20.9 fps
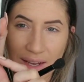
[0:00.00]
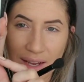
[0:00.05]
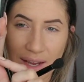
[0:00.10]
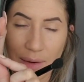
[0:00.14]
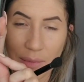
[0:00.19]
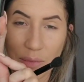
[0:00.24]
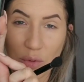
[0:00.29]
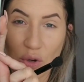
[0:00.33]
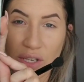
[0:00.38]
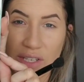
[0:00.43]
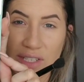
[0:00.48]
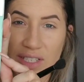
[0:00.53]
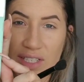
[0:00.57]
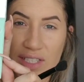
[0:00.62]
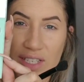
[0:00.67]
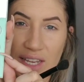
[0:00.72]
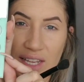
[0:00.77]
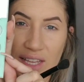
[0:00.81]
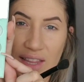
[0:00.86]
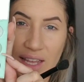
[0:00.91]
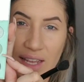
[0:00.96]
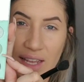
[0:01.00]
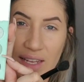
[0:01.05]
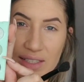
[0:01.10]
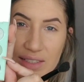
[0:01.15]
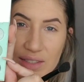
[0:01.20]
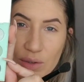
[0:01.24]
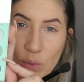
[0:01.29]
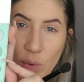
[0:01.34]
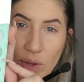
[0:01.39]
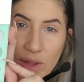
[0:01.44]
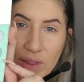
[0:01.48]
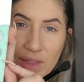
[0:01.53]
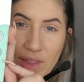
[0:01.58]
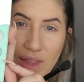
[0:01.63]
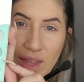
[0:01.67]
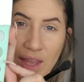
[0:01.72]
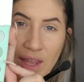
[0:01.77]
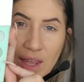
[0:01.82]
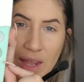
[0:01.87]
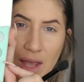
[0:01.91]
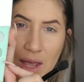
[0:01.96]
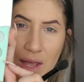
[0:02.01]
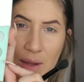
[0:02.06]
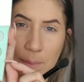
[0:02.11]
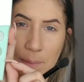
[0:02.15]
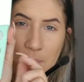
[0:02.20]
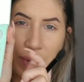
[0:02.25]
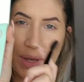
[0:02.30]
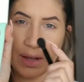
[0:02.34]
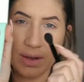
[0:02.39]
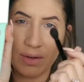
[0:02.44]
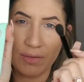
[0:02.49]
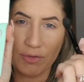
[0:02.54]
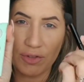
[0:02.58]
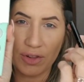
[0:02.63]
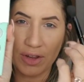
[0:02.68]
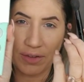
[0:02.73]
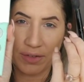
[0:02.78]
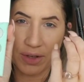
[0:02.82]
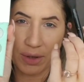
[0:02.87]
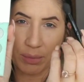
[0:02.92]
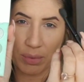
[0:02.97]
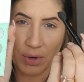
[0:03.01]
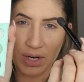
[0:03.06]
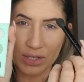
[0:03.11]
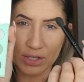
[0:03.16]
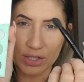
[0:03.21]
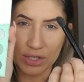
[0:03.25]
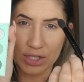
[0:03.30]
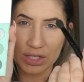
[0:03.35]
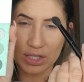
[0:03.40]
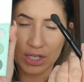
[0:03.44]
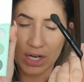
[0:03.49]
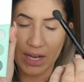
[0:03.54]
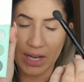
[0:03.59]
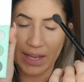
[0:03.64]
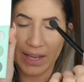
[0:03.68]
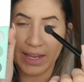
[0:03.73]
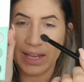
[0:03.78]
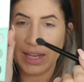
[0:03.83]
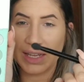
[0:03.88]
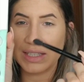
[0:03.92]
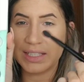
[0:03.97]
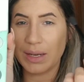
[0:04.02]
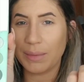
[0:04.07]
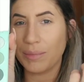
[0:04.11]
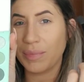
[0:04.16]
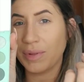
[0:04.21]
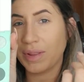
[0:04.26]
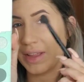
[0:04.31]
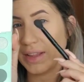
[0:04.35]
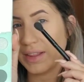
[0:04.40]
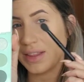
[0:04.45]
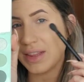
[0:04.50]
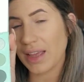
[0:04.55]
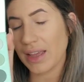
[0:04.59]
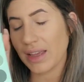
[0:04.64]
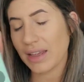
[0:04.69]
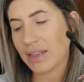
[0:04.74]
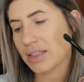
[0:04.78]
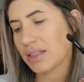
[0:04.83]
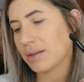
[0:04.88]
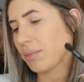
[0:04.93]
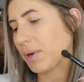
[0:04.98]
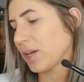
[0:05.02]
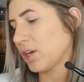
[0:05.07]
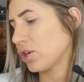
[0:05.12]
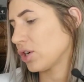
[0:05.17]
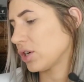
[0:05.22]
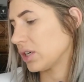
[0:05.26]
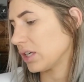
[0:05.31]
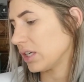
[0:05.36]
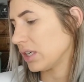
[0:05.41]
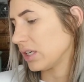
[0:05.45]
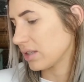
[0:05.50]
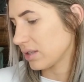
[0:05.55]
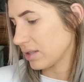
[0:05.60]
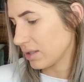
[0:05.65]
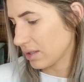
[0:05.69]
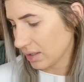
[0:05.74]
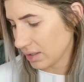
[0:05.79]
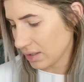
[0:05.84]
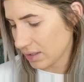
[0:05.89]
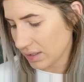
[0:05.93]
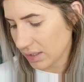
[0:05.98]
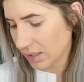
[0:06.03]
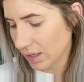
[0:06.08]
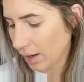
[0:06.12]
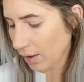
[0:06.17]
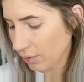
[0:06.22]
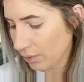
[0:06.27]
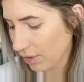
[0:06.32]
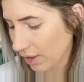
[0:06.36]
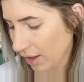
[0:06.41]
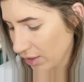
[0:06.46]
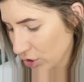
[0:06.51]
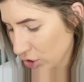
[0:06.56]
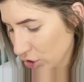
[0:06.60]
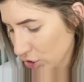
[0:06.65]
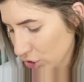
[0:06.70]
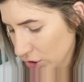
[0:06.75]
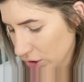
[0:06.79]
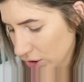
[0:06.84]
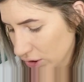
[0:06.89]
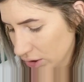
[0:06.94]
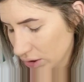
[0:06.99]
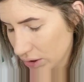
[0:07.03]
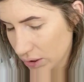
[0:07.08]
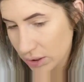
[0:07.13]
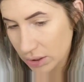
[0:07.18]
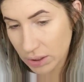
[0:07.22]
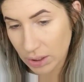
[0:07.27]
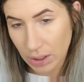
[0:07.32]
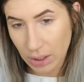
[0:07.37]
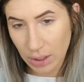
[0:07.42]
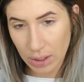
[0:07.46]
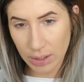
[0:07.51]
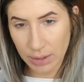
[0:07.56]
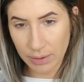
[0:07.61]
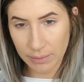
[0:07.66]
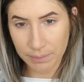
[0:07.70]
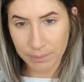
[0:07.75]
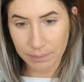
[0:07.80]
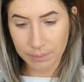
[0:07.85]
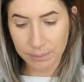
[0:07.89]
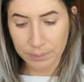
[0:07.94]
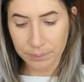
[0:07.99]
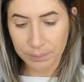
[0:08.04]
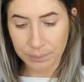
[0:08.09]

I'm going to take that with a big fluffy brush and blend that into my crease. Let's see how that looks.